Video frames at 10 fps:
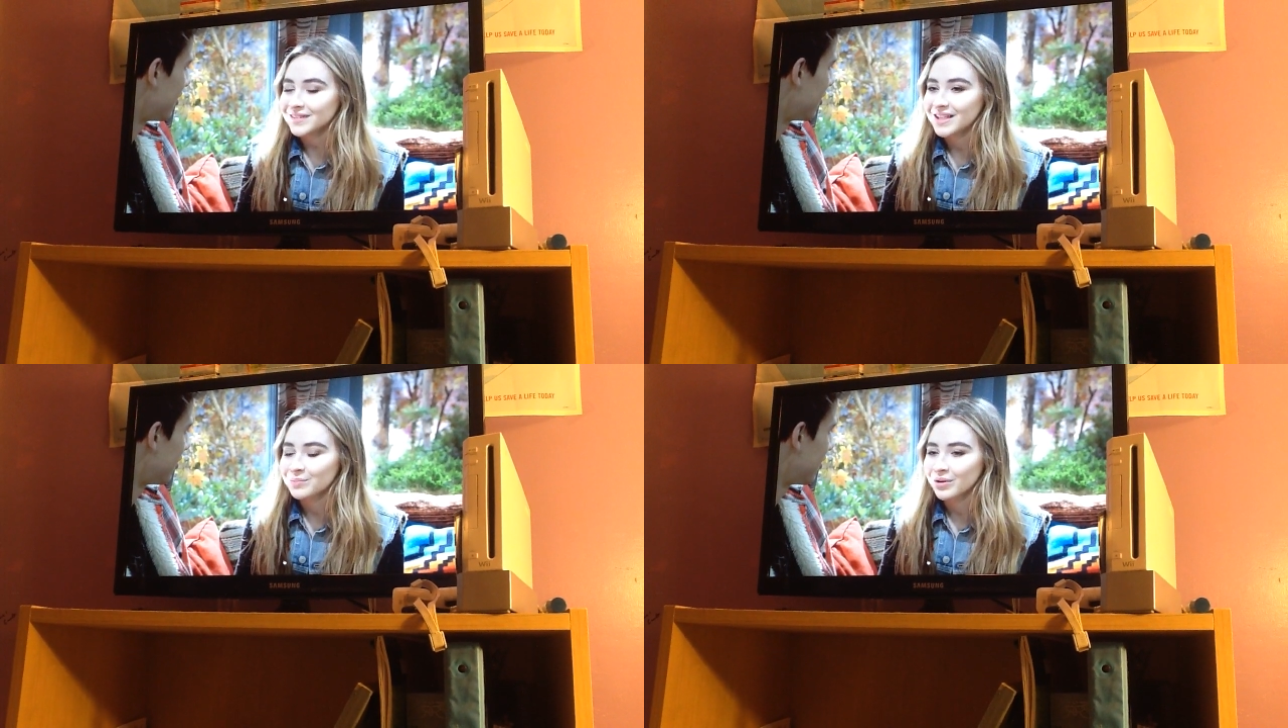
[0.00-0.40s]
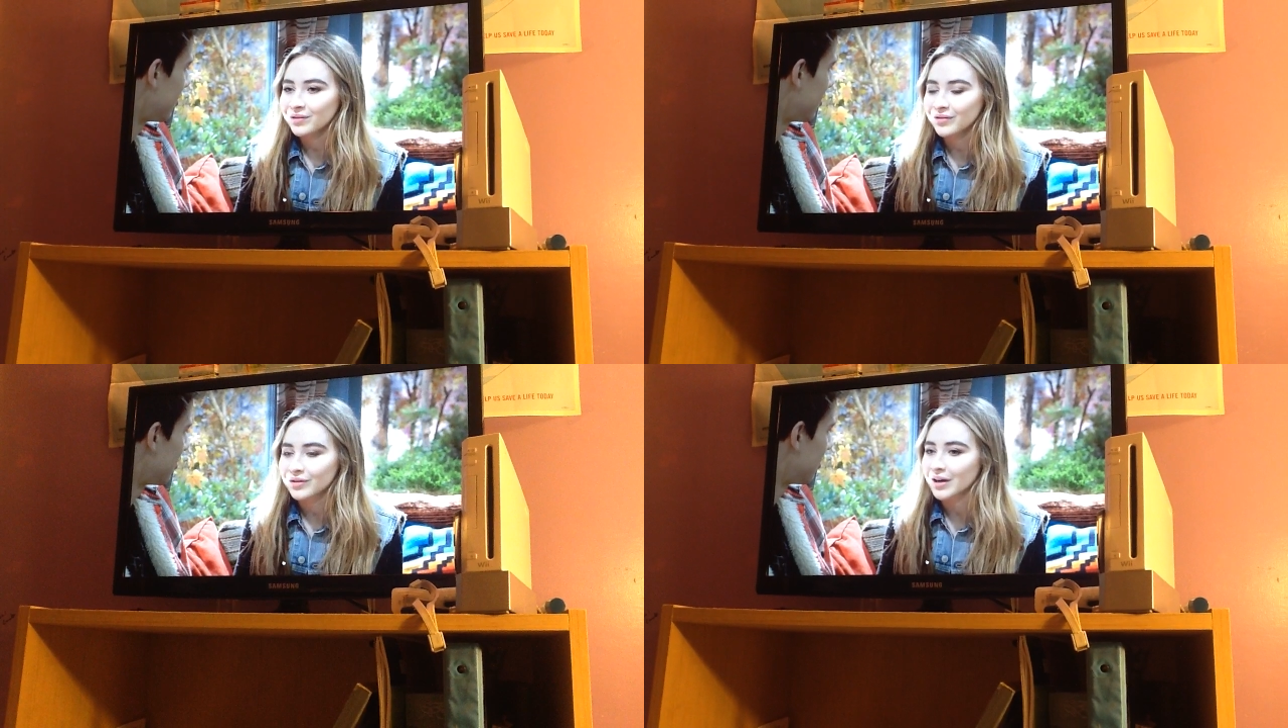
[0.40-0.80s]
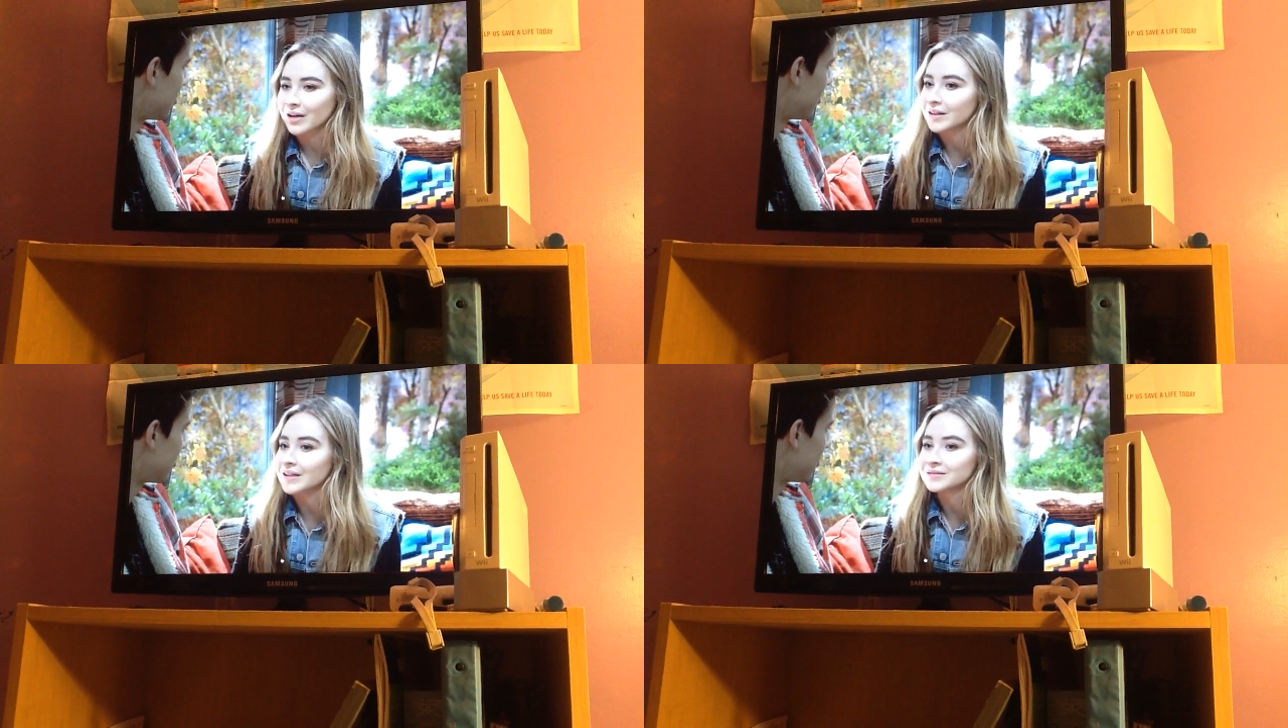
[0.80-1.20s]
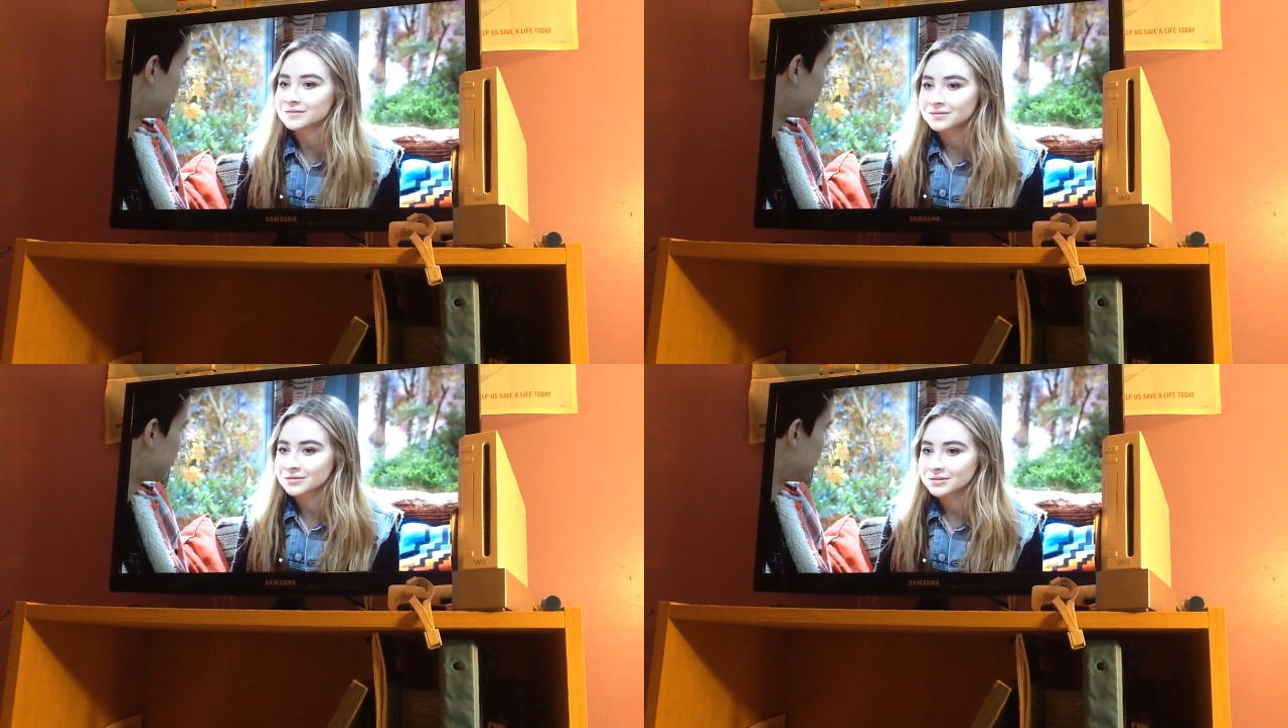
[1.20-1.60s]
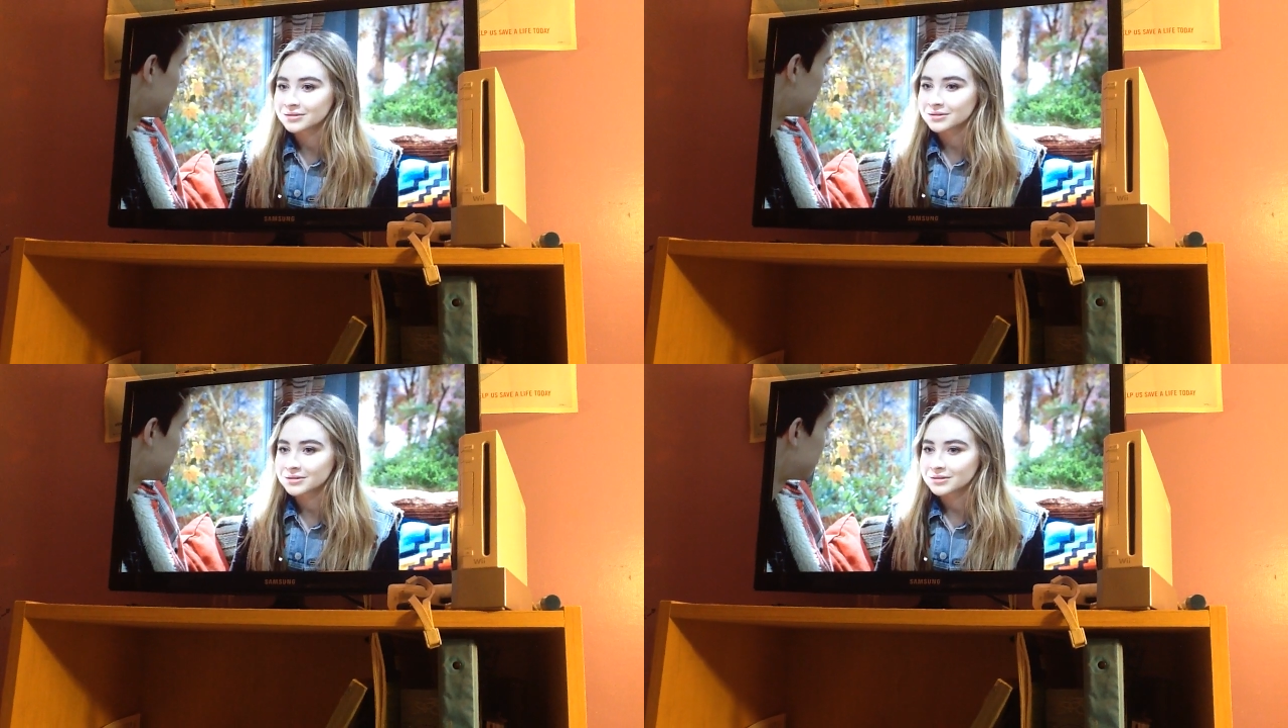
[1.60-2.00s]
He's perfect for Riley.
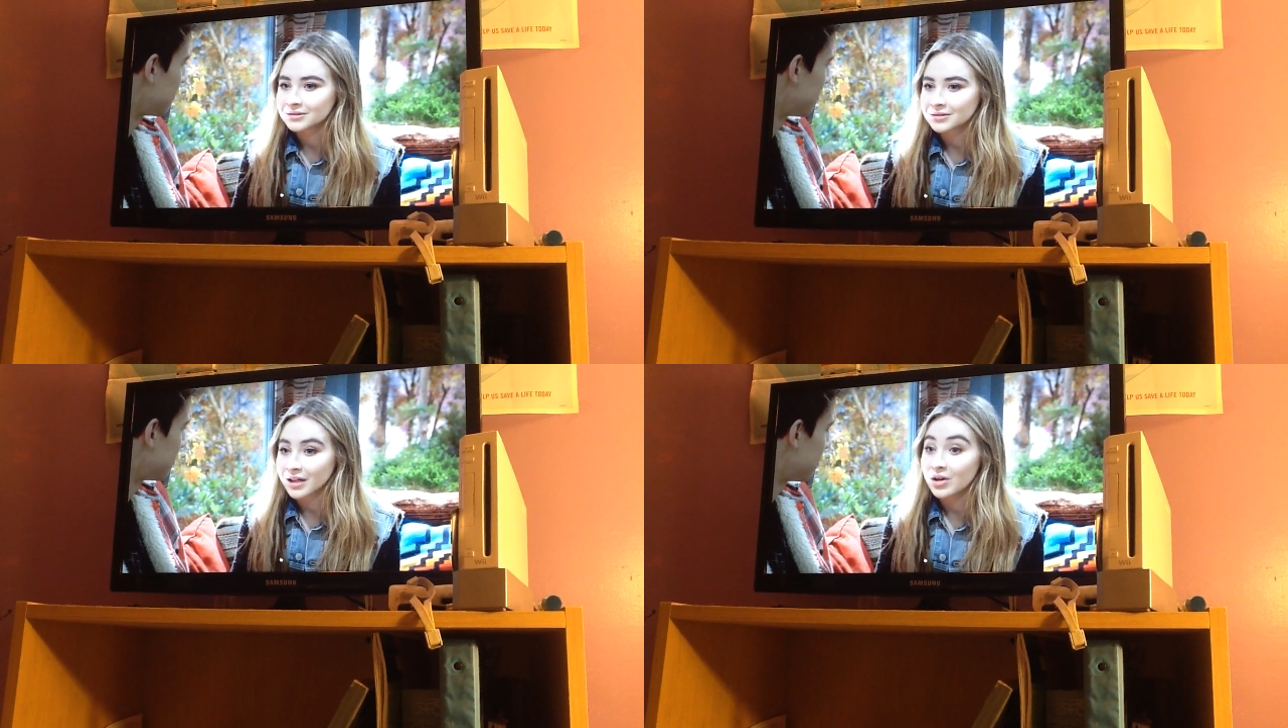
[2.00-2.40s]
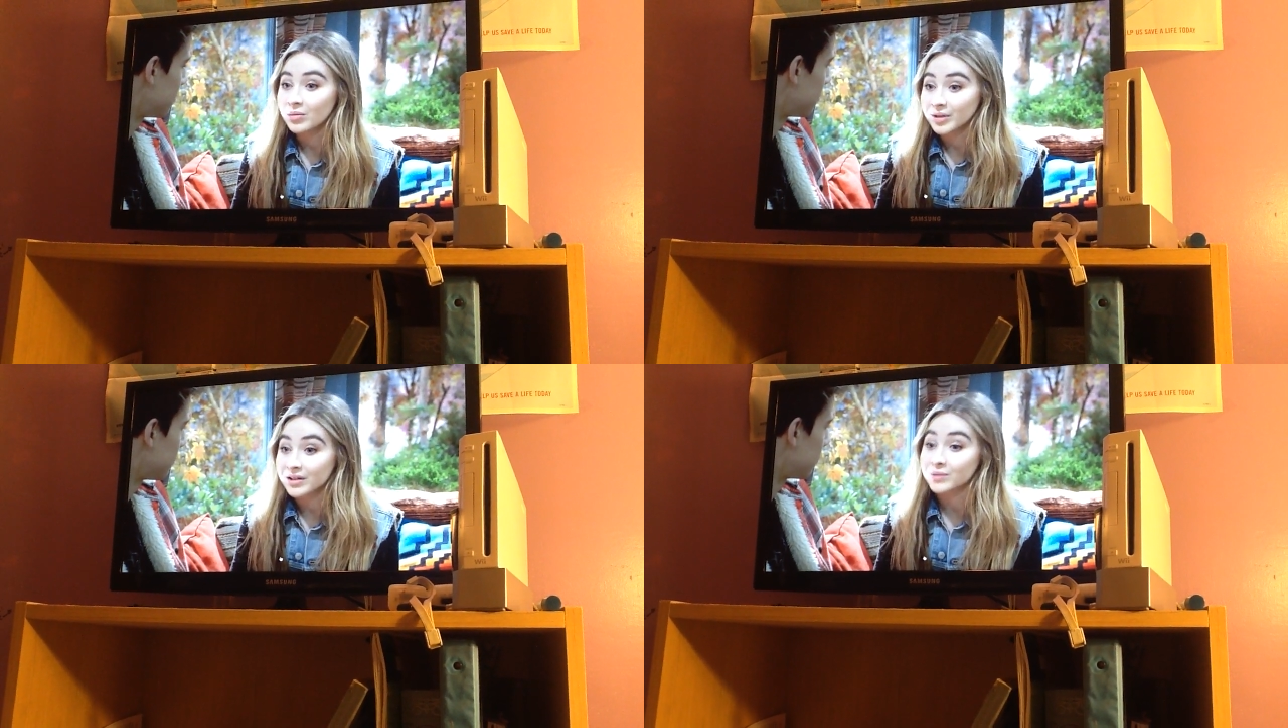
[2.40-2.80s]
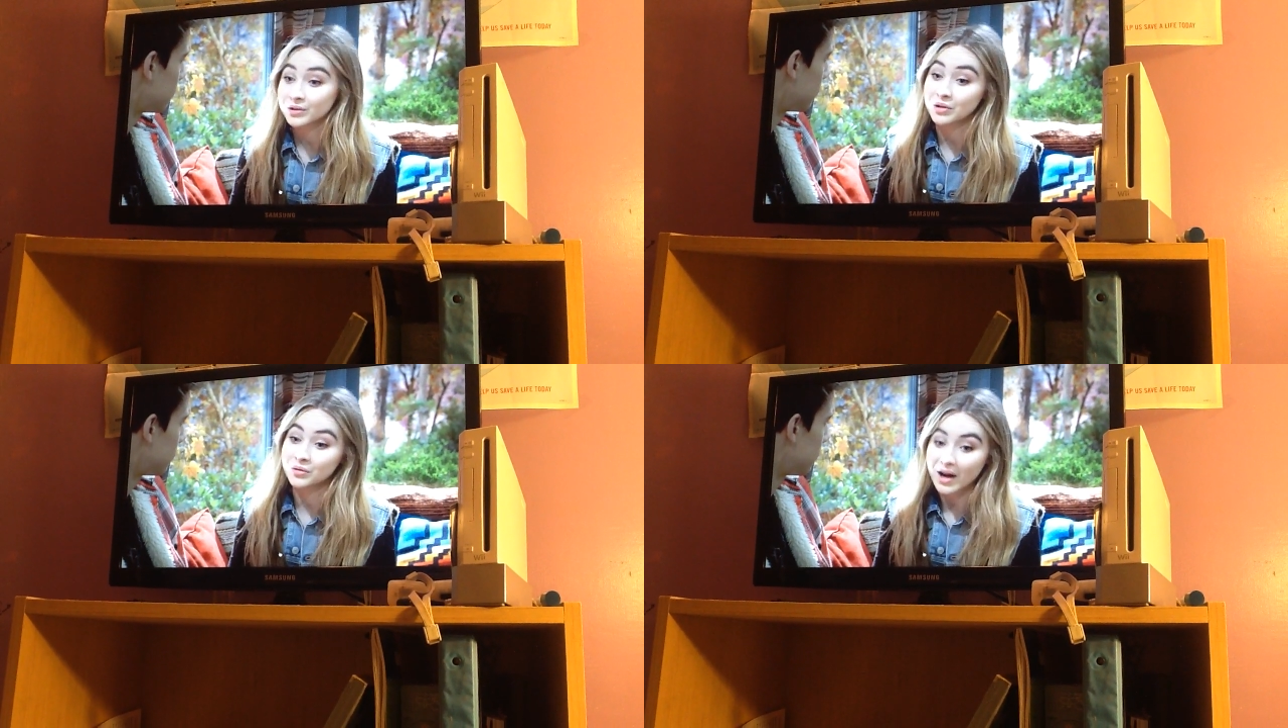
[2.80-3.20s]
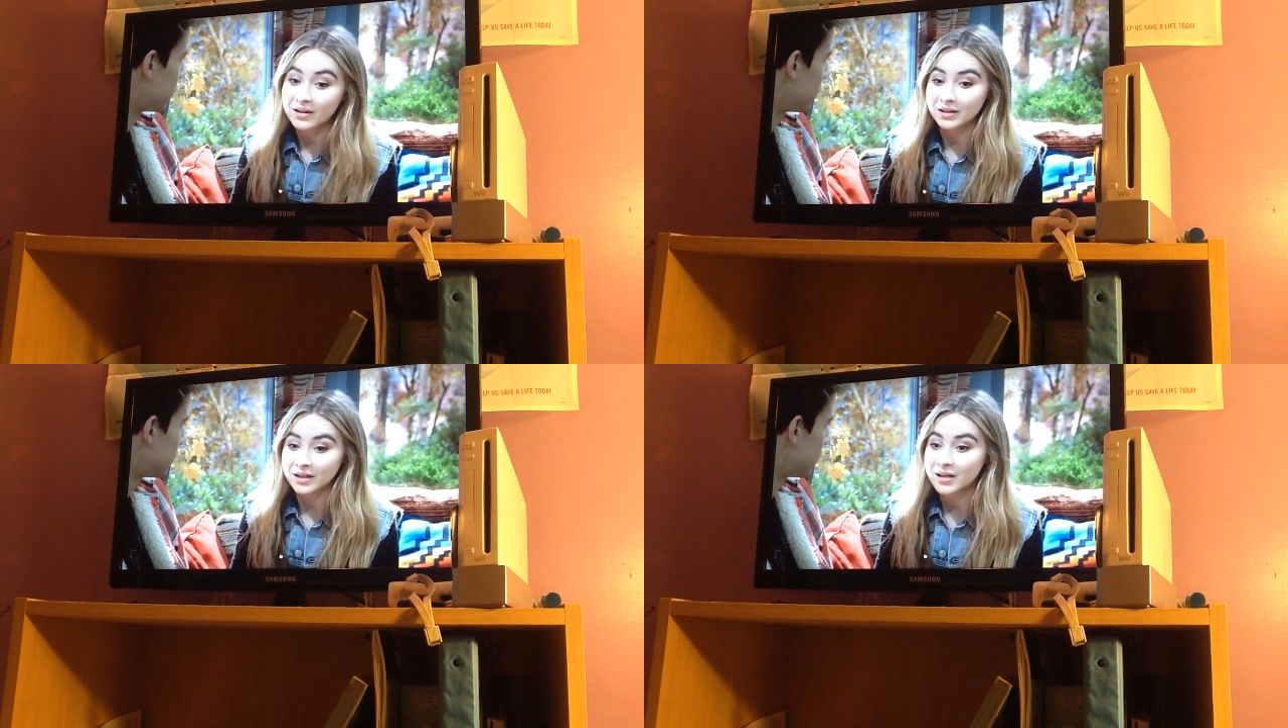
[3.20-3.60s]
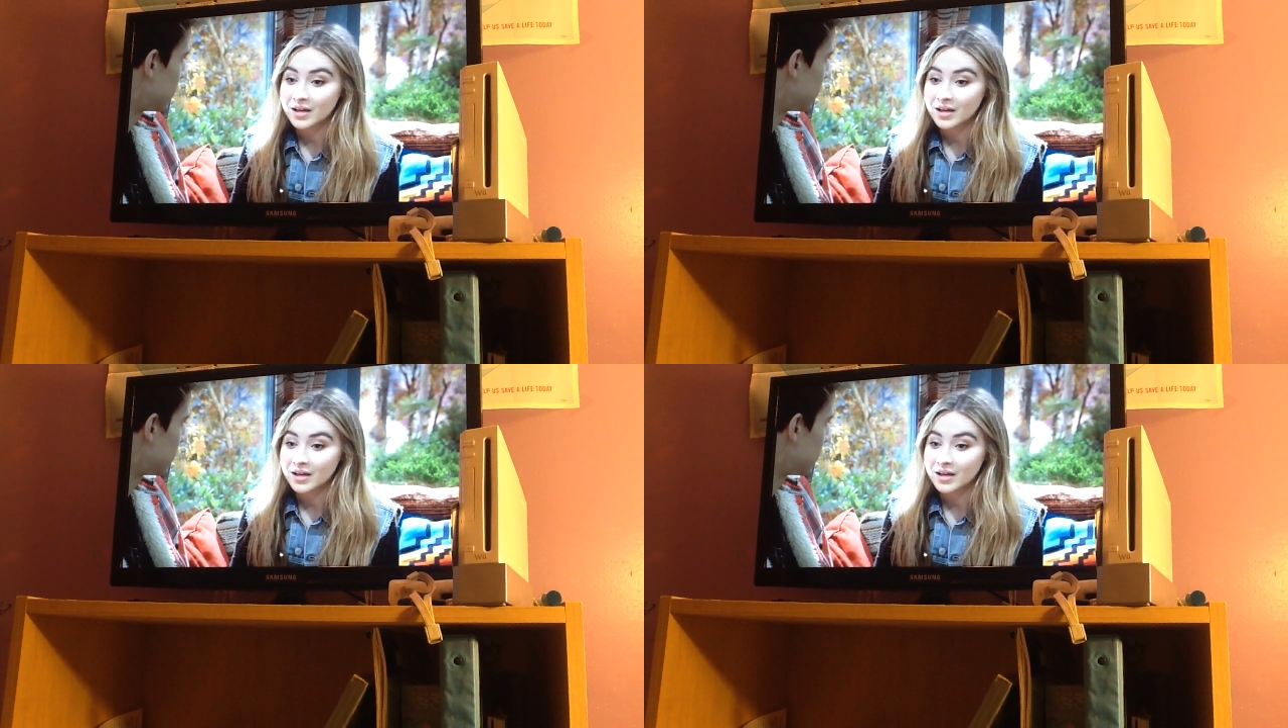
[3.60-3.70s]
I know because when you're Riley,